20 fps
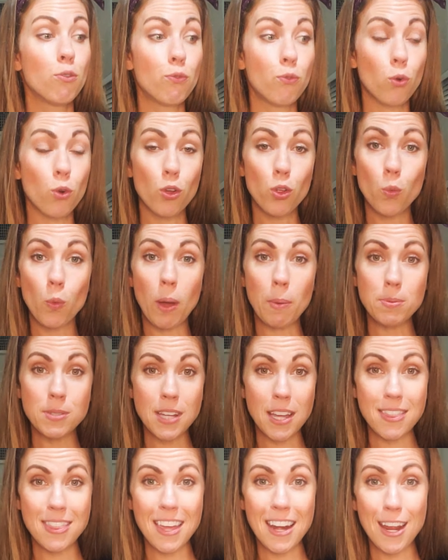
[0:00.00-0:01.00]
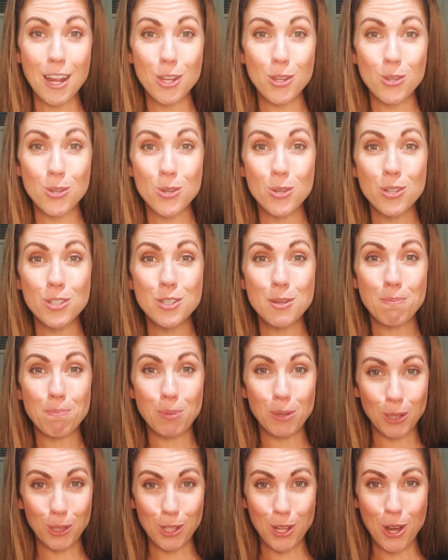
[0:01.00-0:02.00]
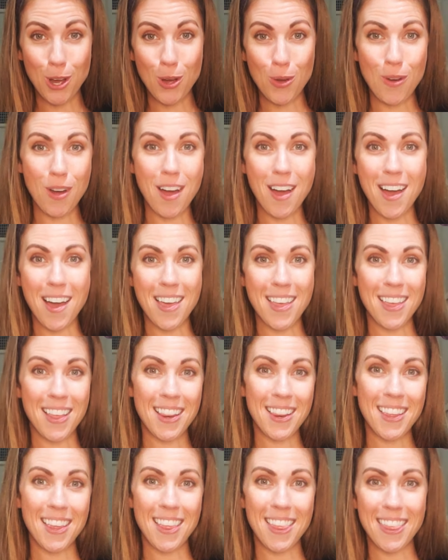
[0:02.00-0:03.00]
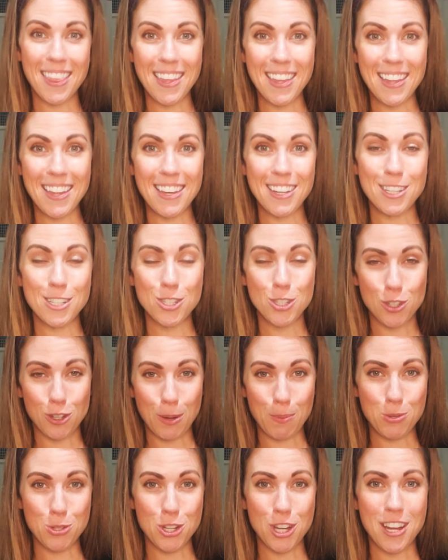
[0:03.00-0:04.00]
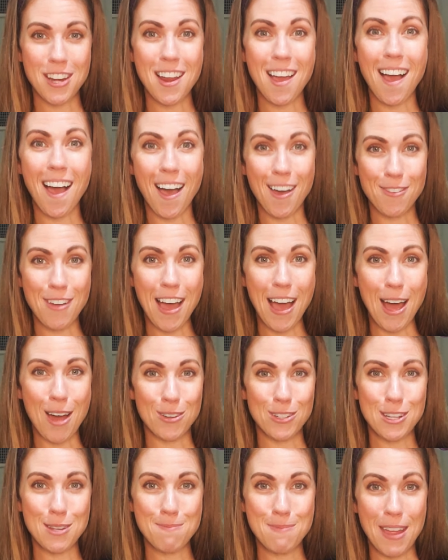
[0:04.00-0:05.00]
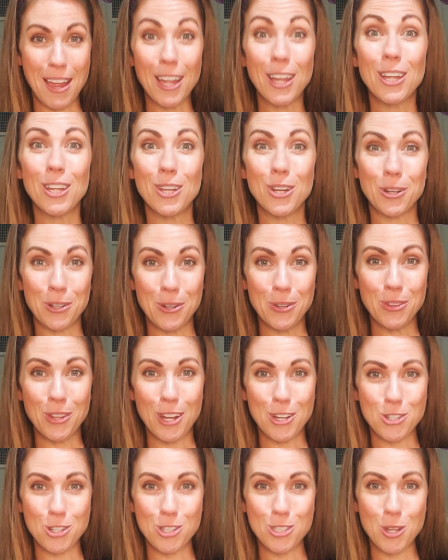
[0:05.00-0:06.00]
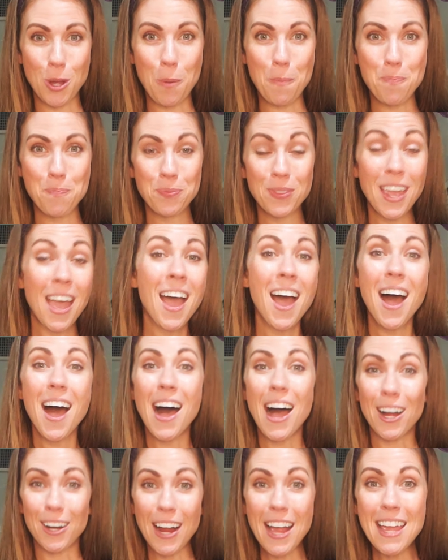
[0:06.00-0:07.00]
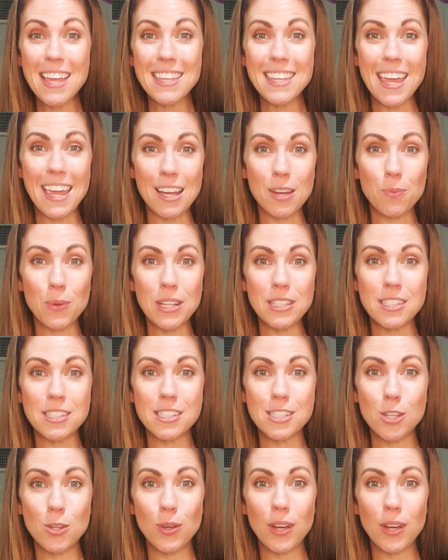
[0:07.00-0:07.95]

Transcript: for the website that I use below on the description of how to make your own laundry soap. All right, can't wait to see